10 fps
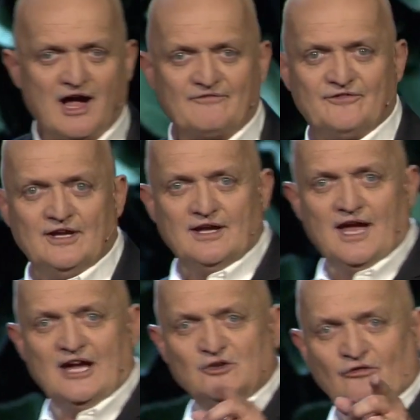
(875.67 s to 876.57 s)
life
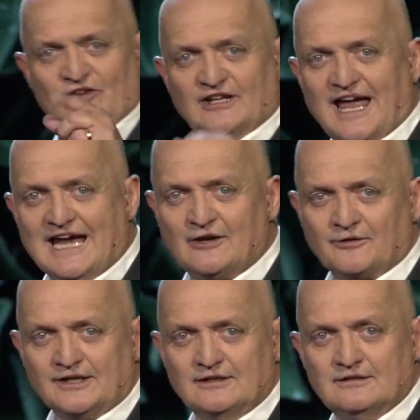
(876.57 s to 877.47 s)
and you'll feel
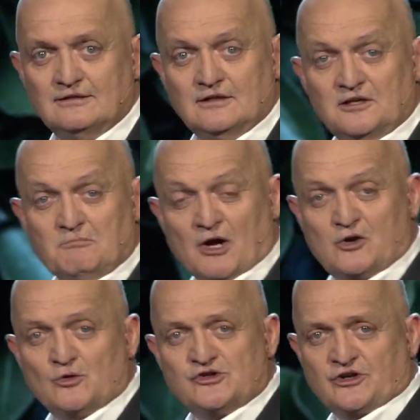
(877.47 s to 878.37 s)
angry.
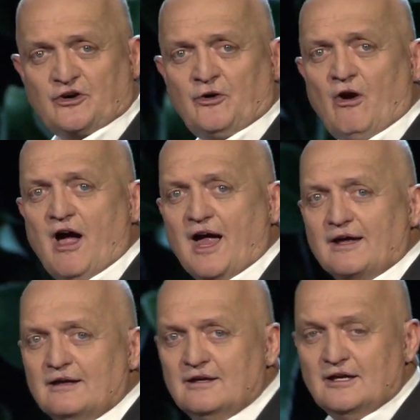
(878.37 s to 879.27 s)
Might cause you to cry.
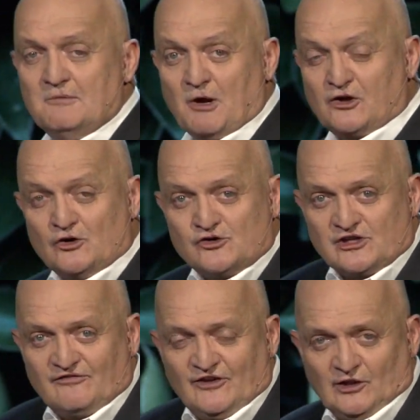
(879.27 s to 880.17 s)
Might cause
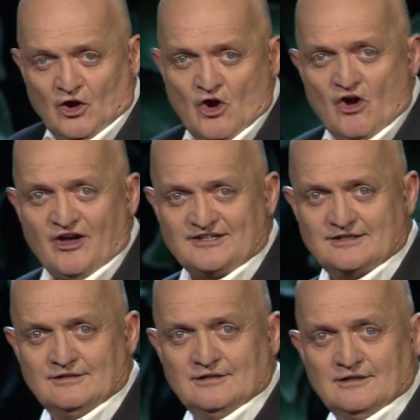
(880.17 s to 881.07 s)
you to feel
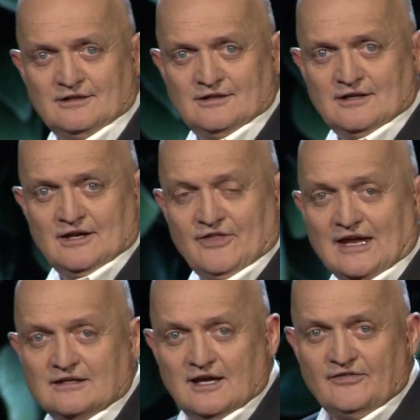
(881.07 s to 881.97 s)
hurt.
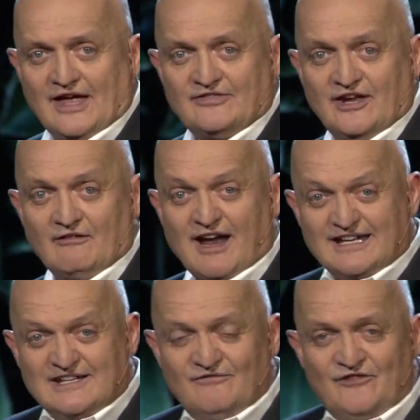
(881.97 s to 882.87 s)
that there are
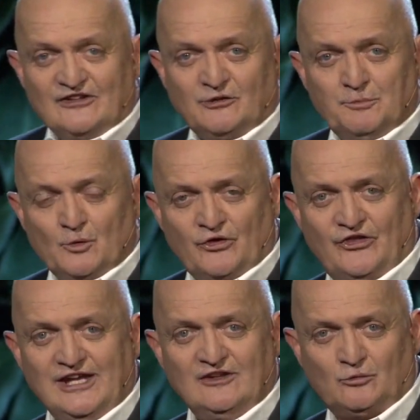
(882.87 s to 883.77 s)
invisible
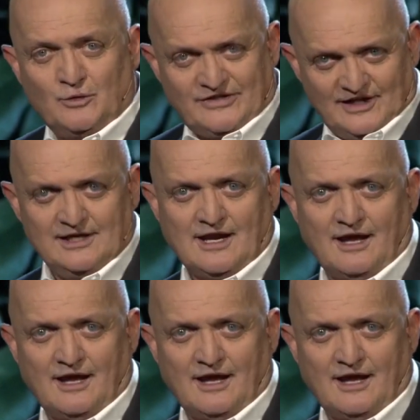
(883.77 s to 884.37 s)
things within